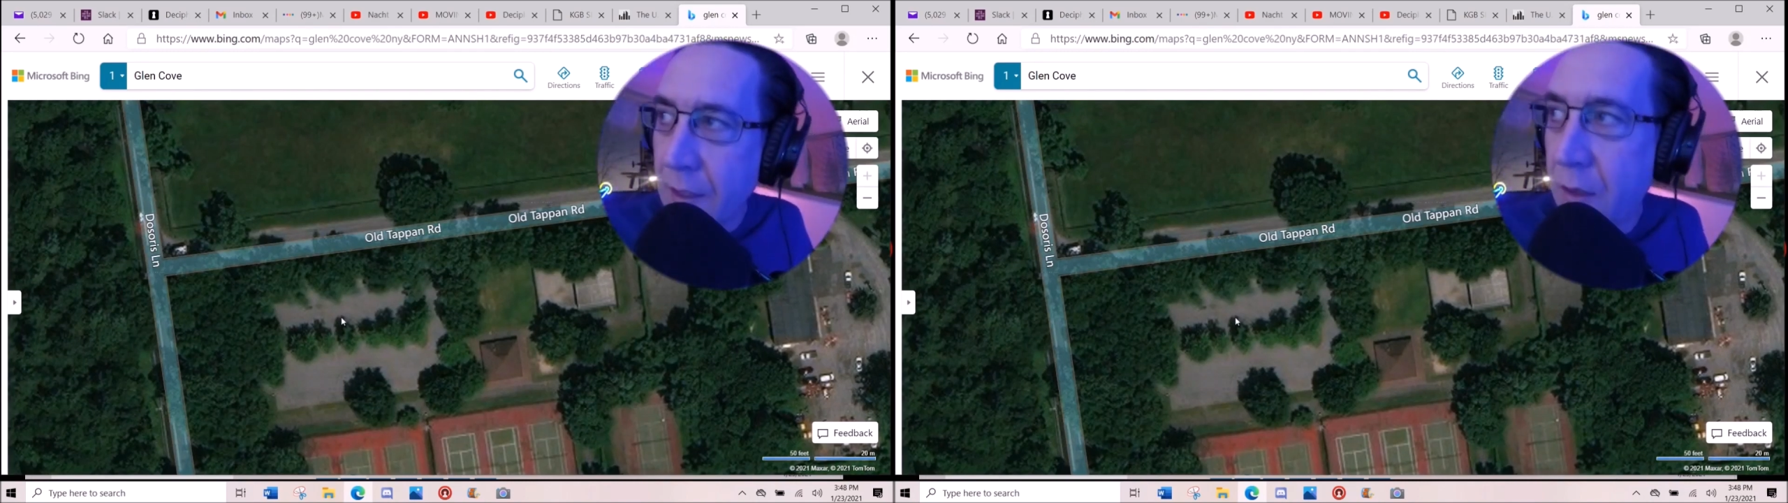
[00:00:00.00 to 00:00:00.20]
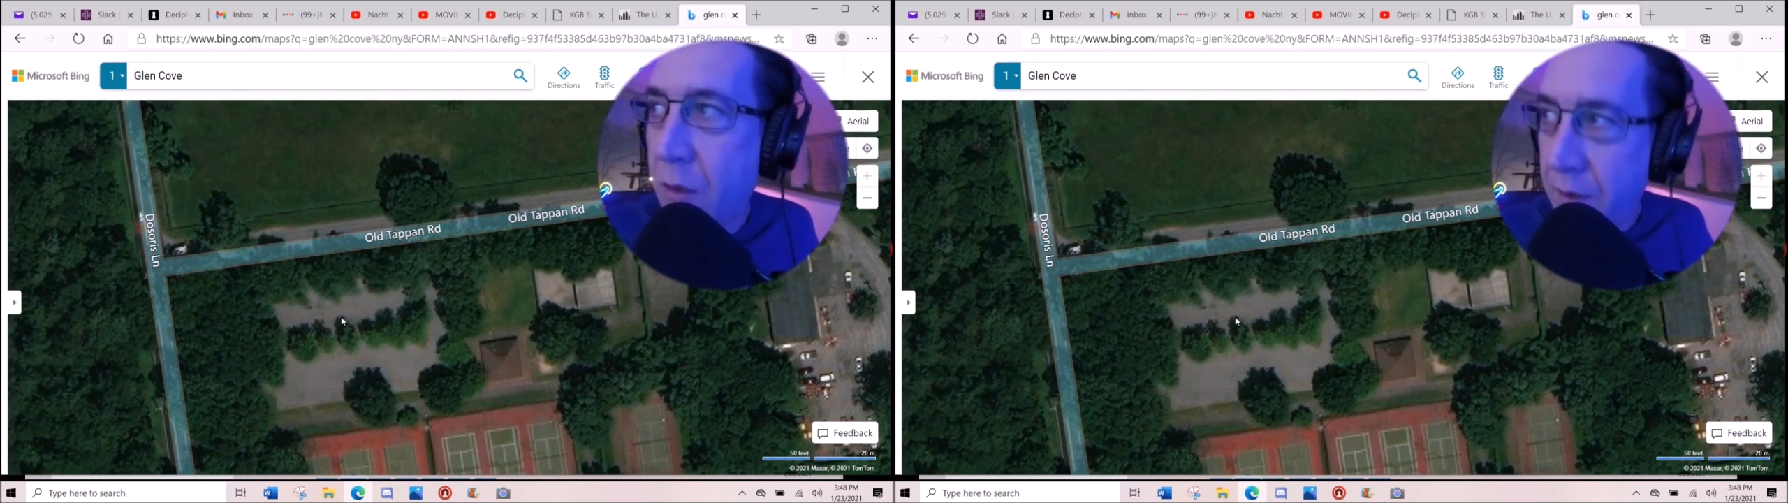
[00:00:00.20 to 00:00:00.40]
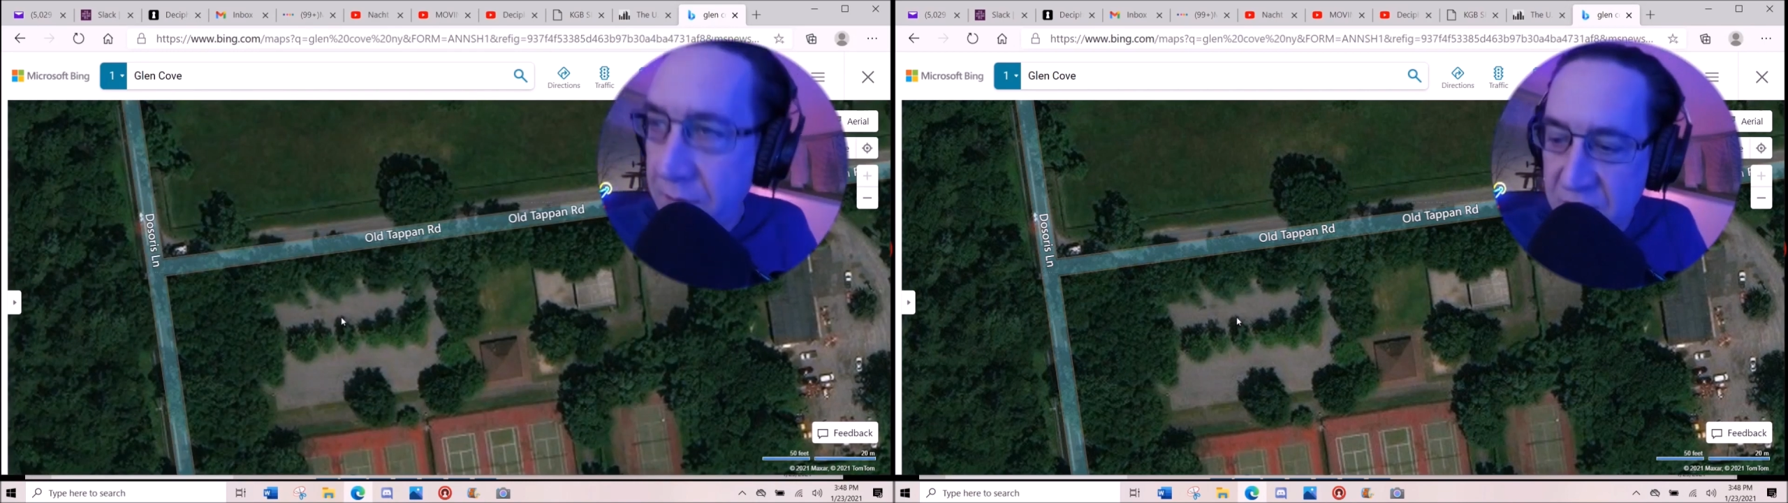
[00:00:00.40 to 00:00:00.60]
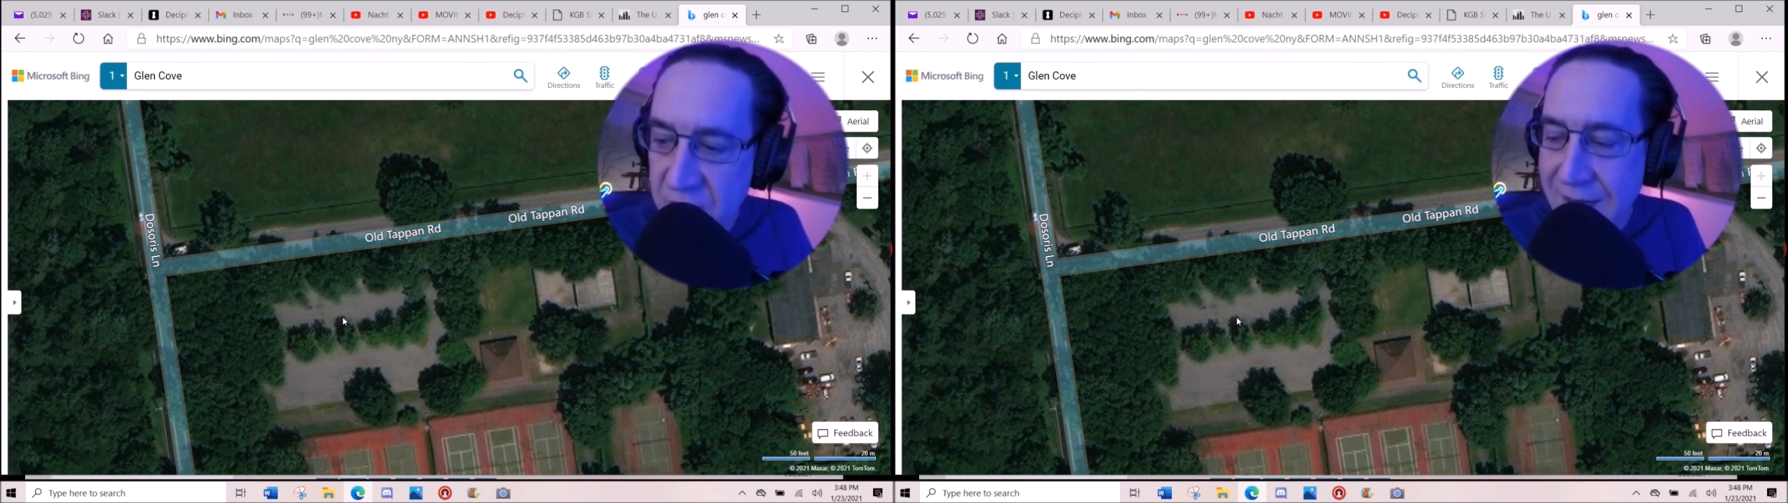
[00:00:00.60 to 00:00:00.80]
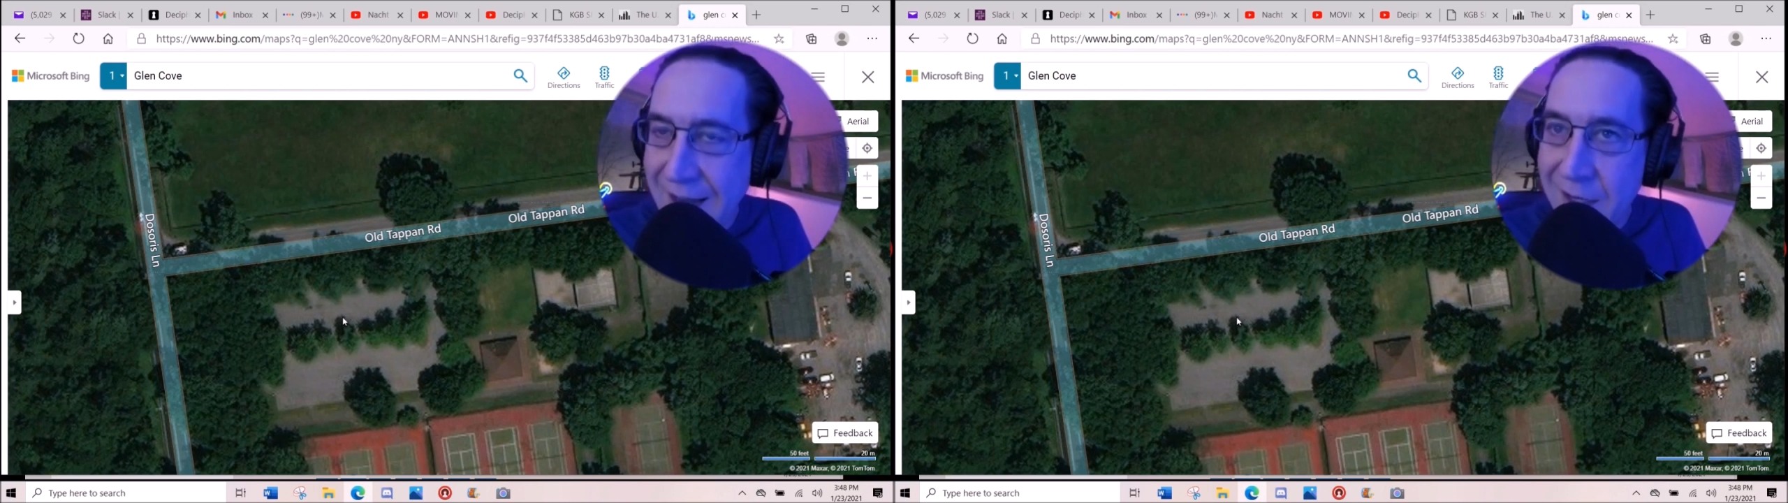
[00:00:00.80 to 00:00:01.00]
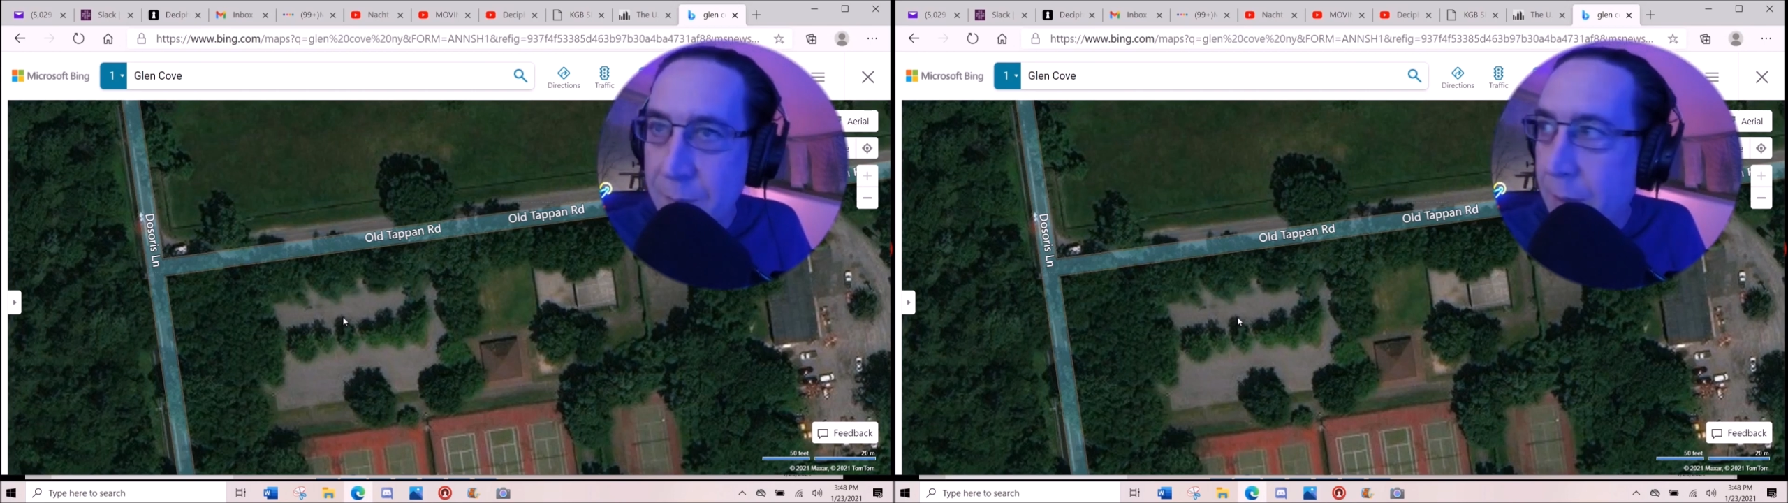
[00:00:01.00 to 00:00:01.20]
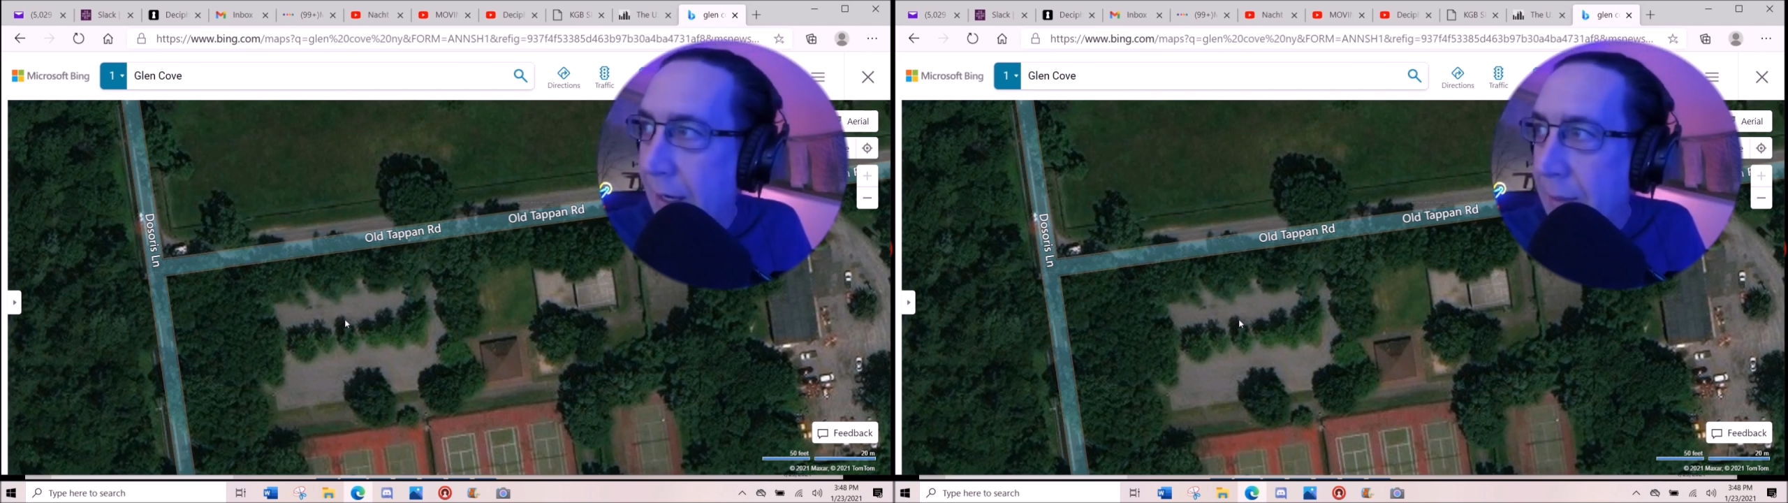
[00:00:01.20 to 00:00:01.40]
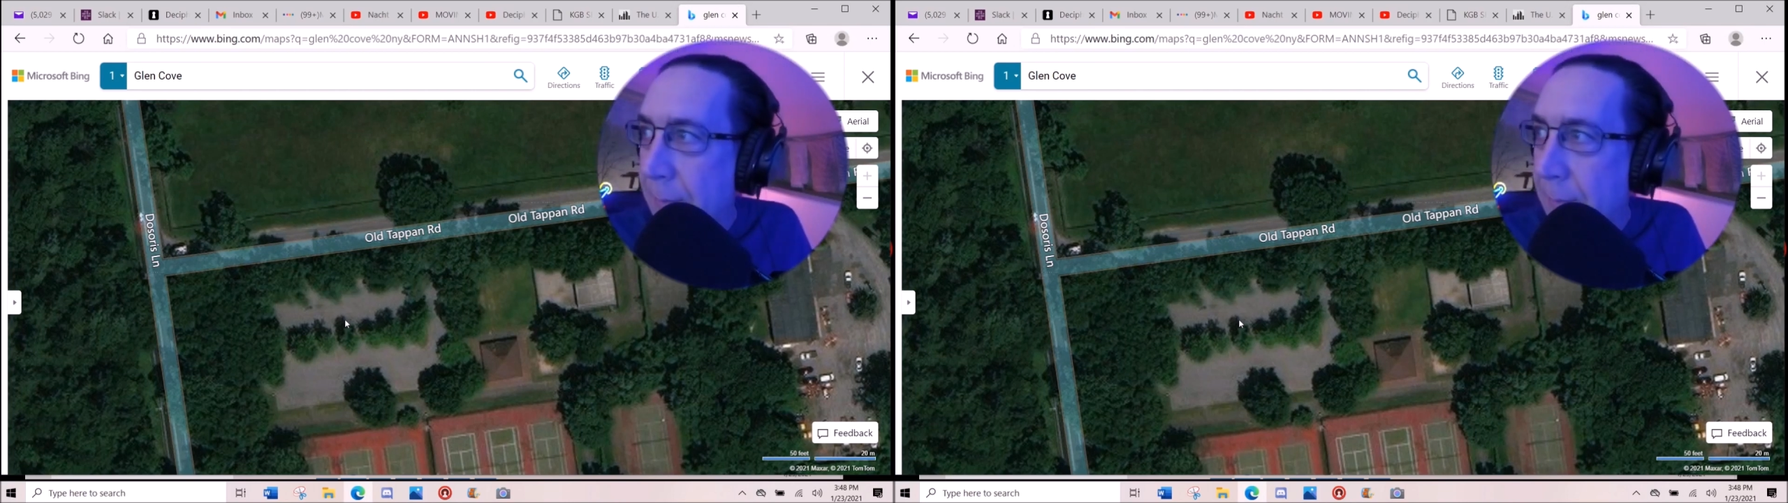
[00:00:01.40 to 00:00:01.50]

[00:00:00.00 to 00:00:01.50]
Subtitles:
on standby